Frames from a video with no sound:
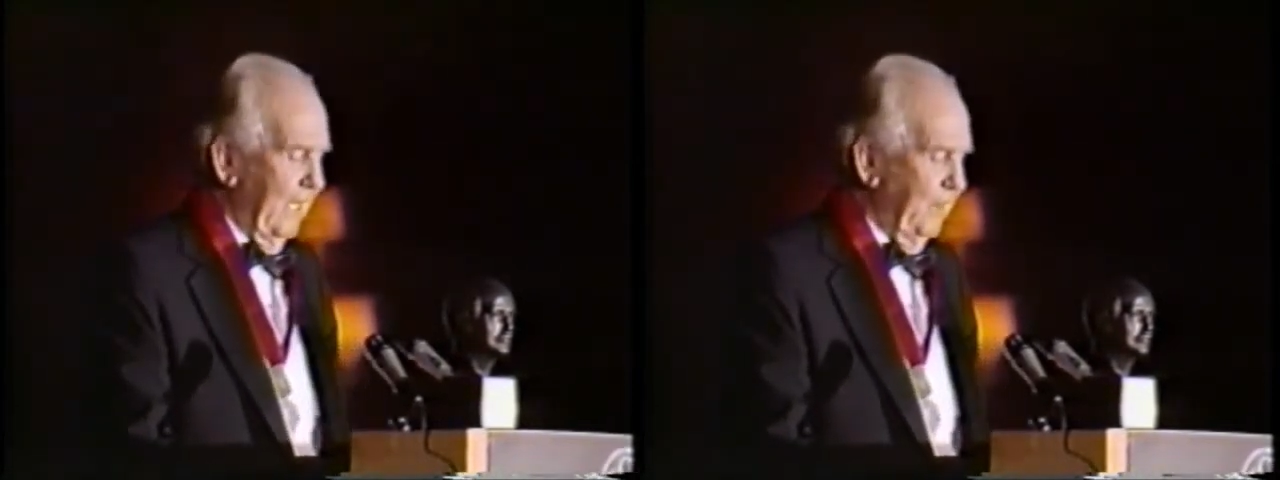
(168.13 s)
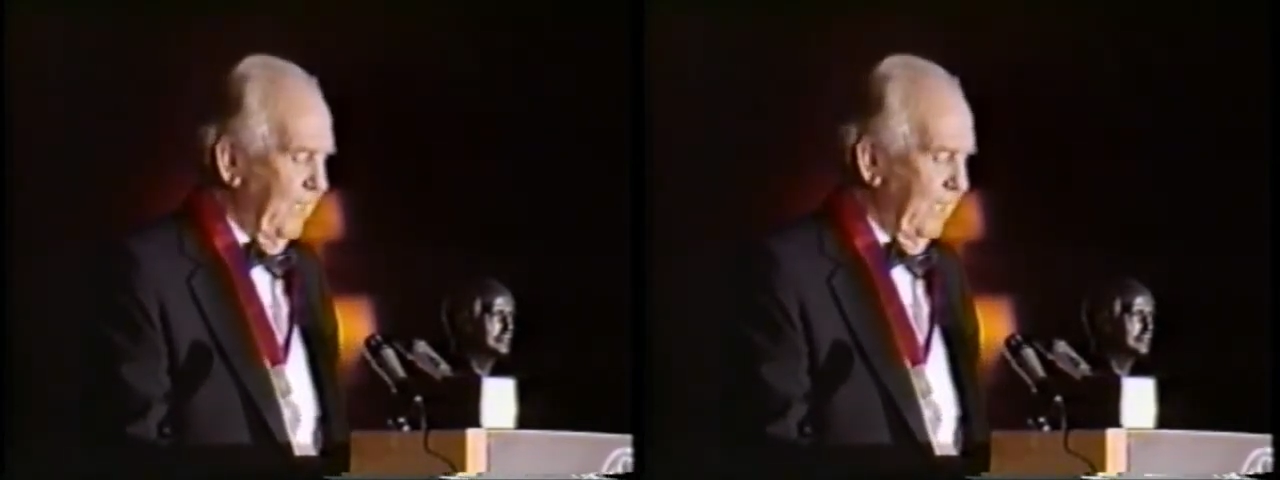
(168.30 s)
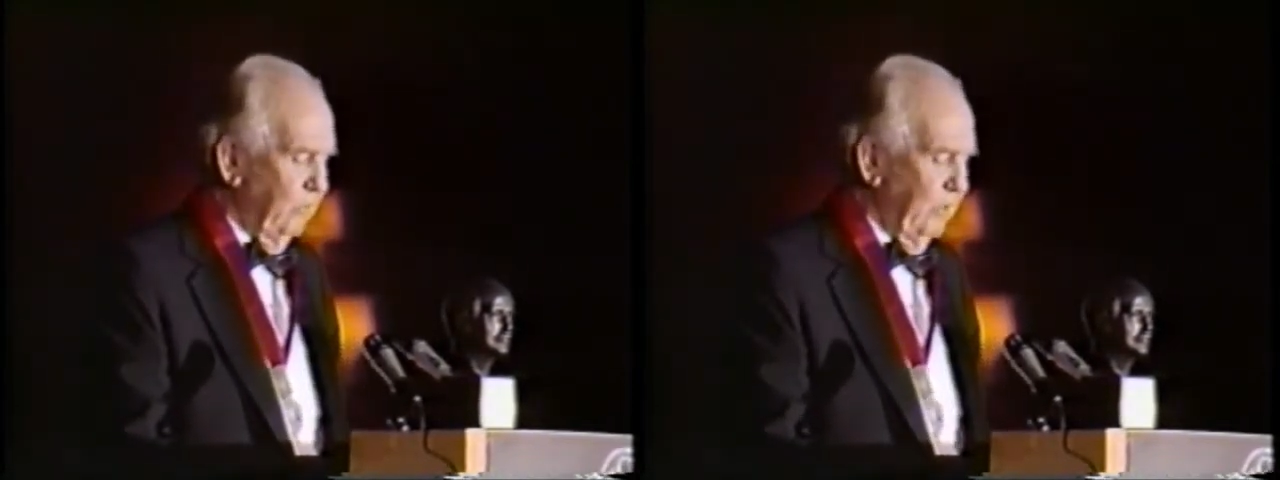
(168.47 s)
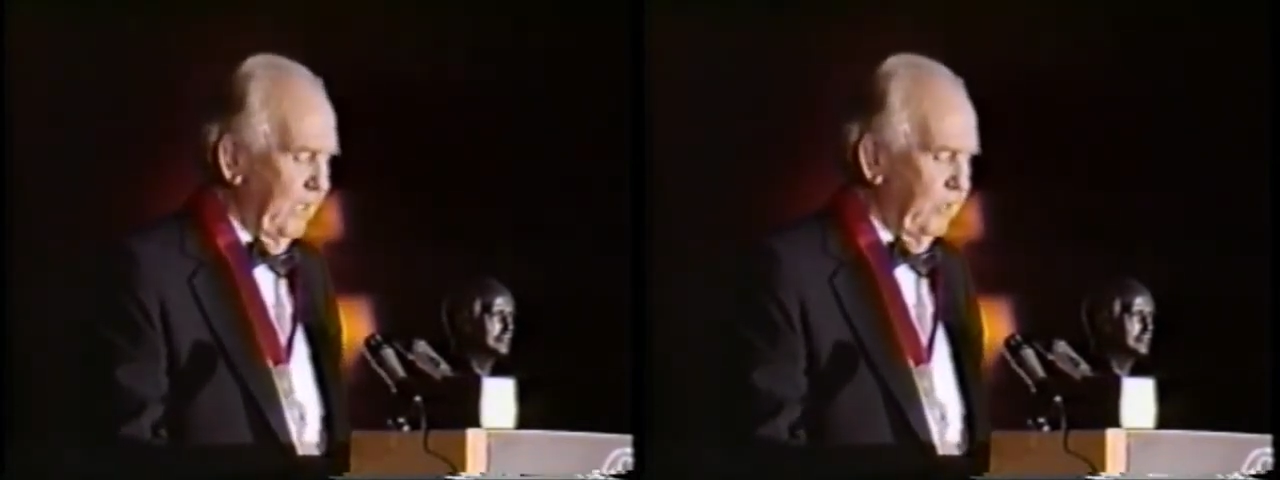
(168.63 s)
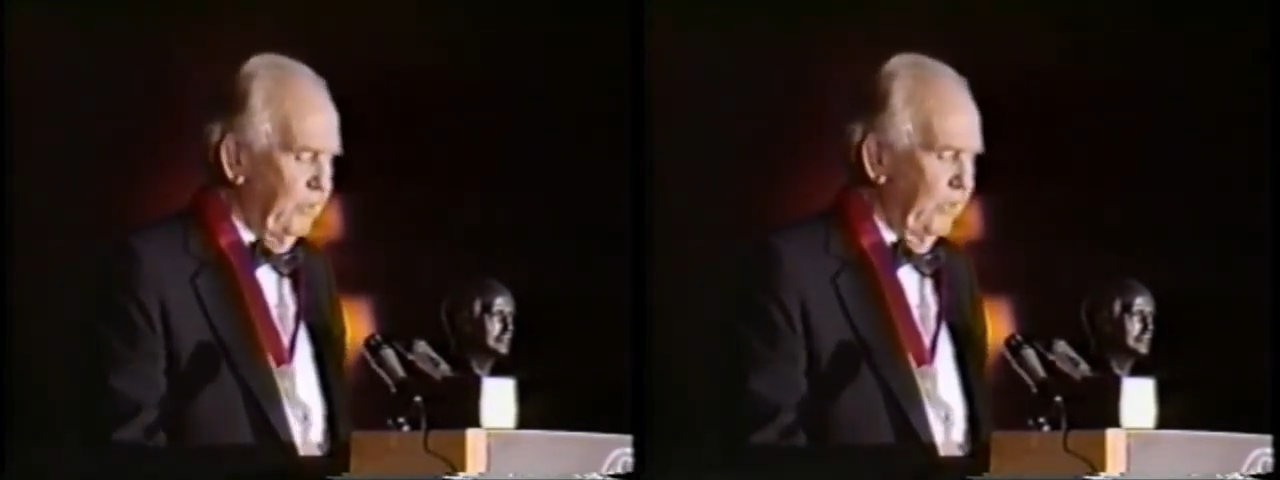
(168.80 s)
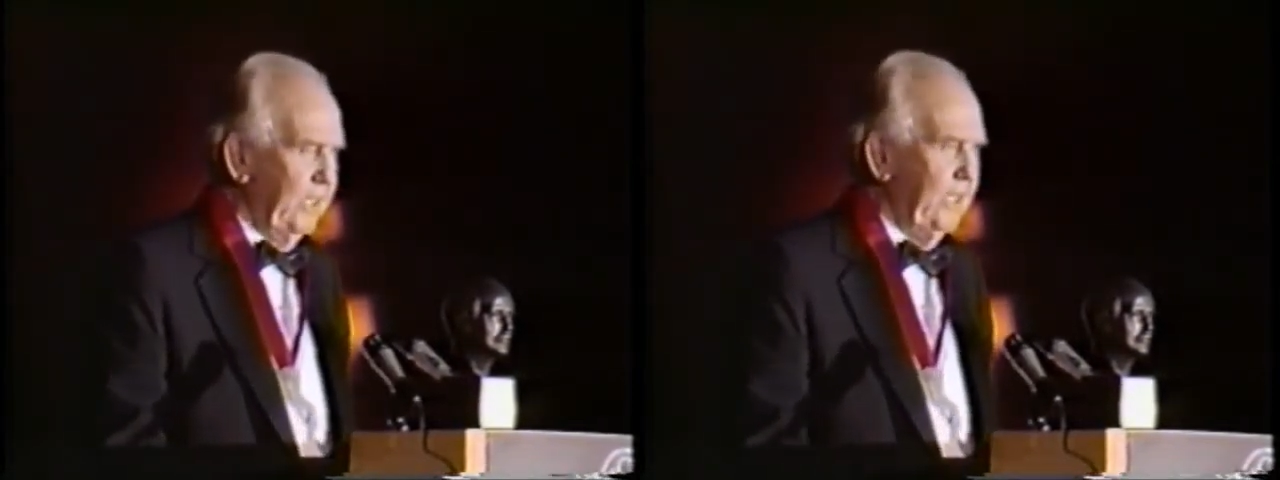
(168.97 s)
And then
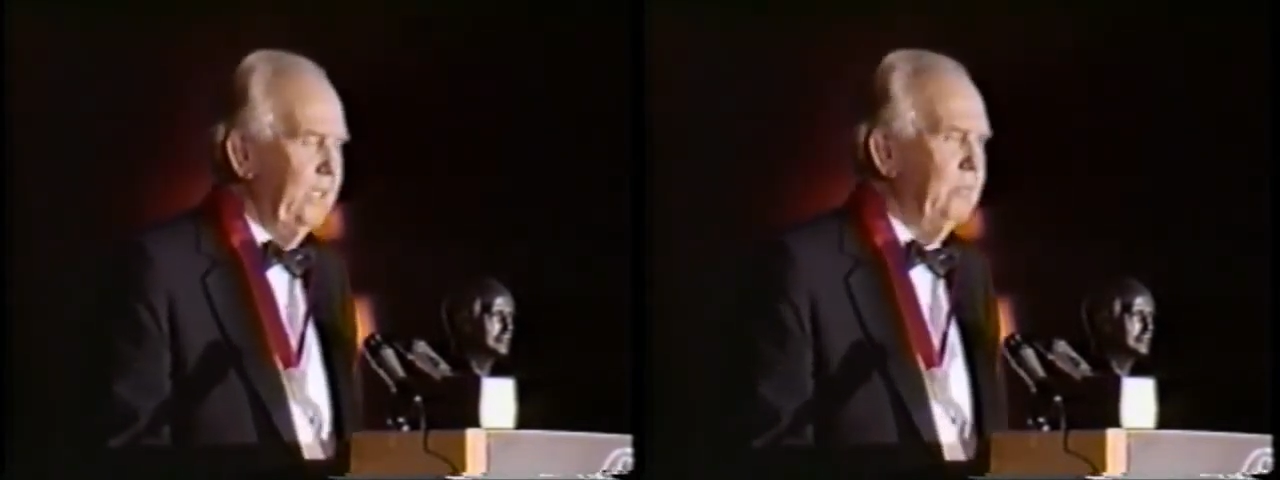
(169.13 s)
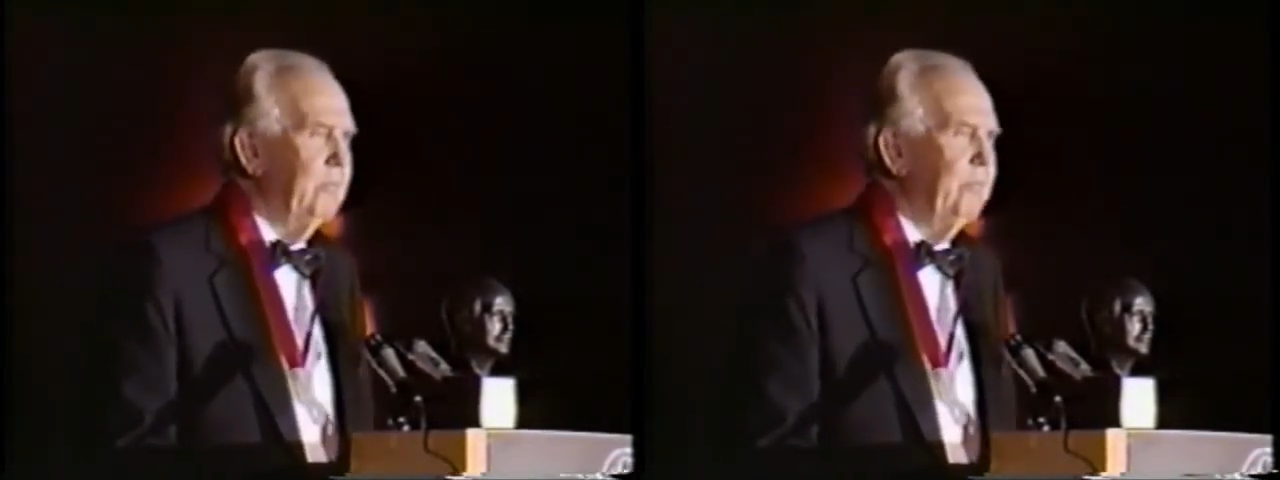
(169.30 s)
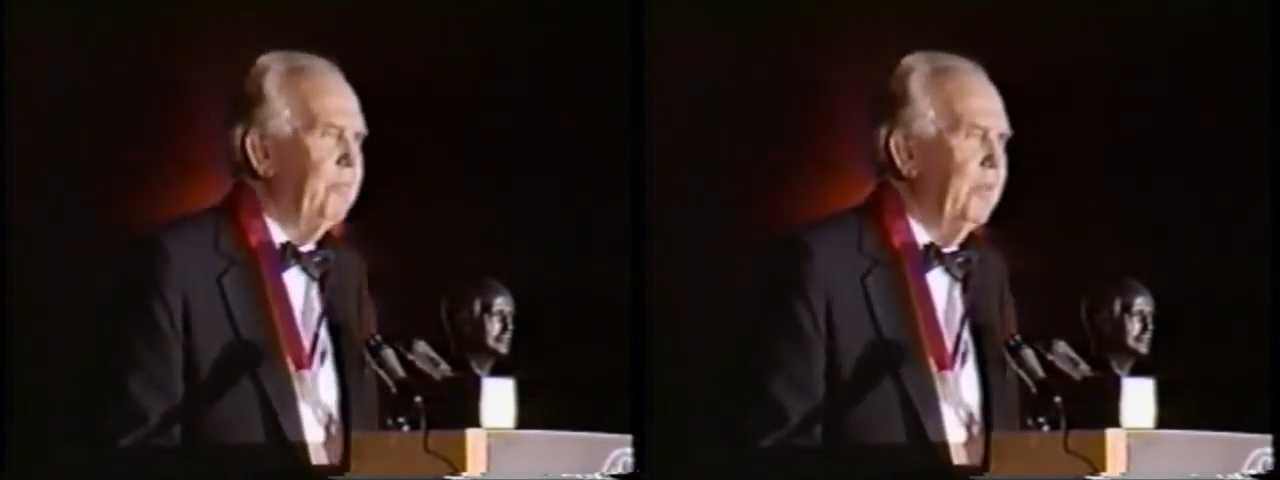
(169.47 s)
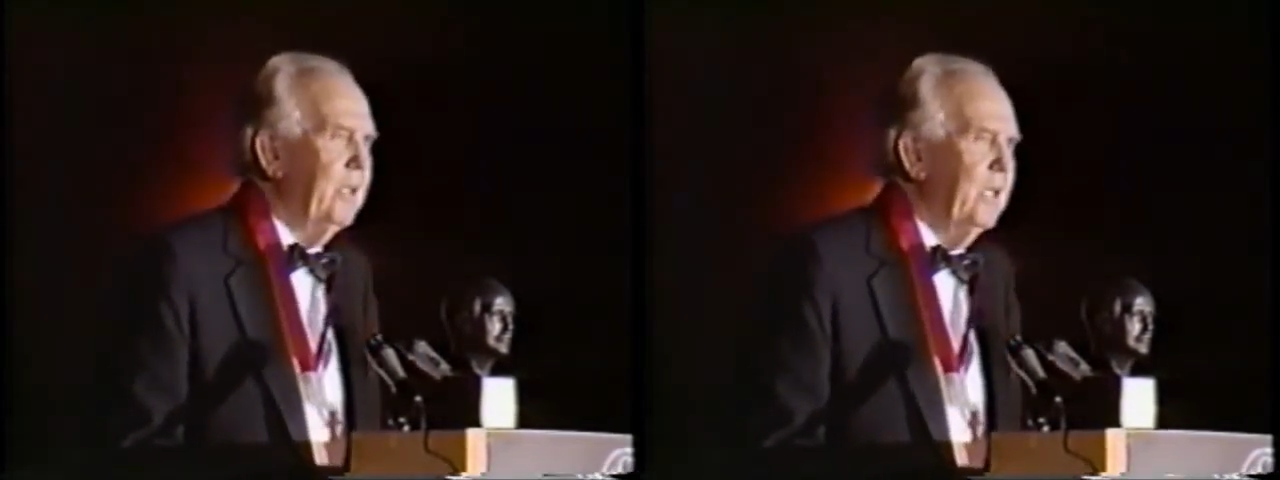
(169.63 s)
we'd dream